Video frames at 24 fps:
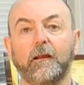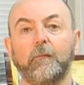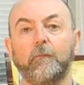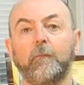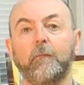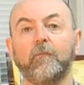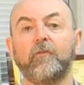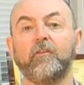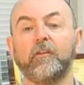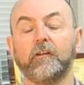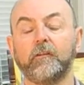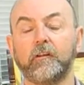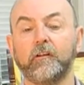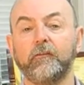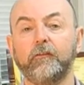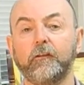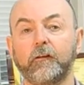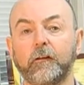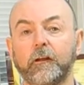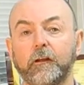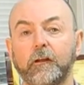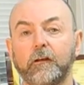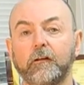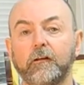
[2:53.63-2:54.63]

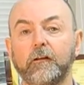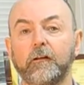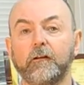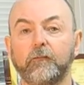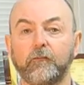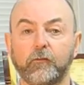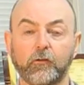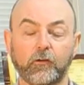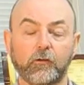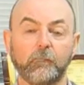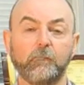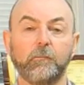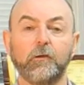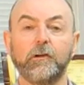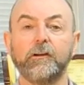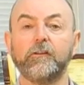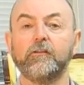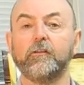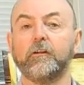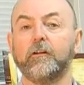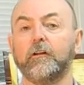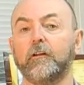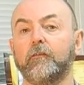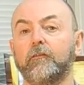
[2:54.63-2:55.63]
certificate for
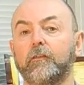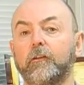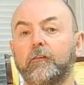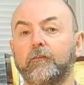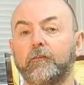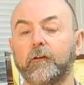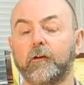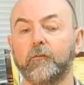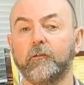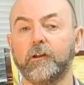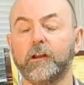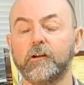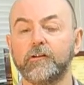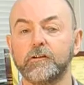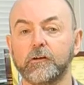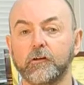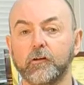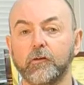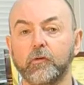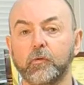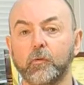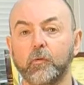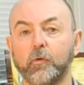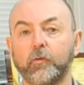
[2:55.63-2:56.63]
completion of the foundation
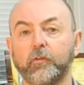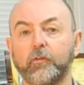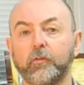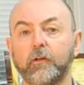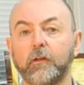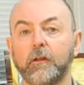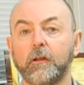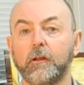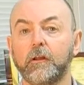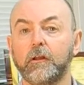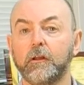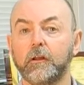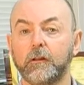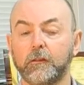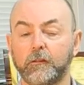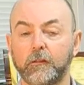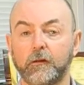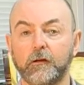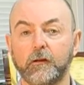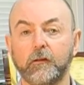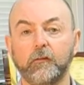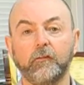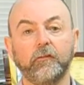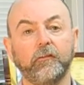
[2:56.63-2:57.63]
course that
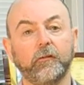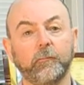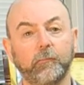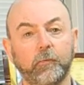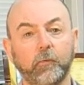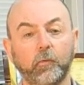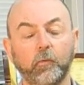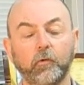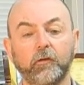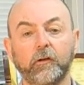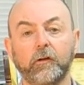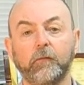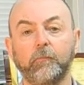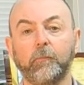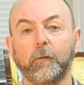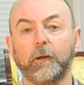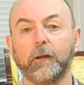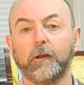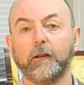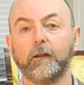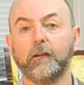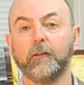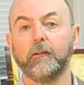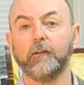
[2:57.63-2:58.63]
is supported
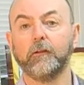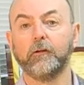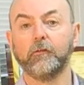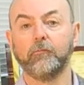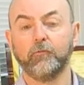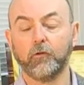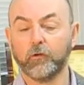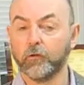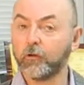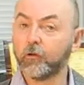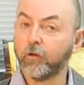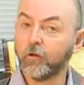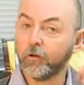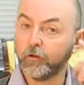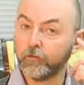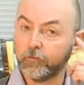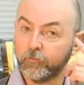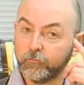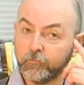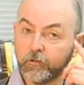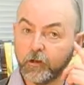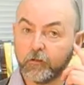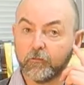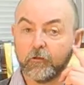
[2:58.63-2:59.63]
by the Royal College
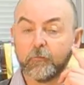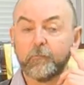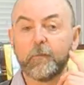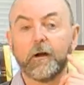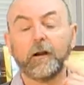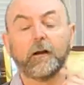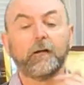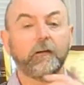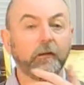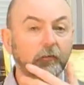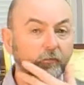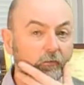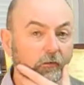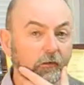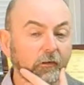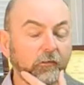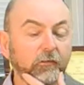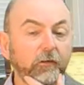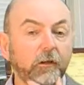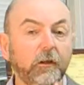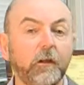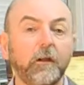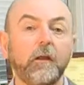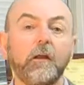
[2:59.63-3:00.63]
of General
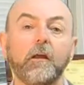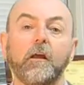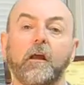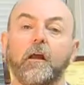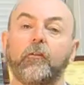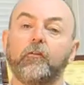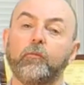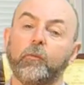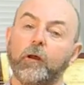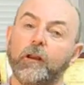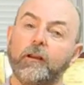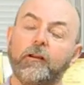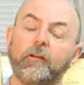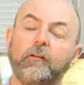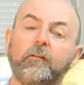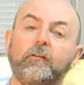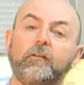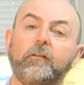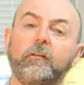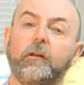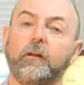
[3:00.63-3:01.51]
Practitioners, as well as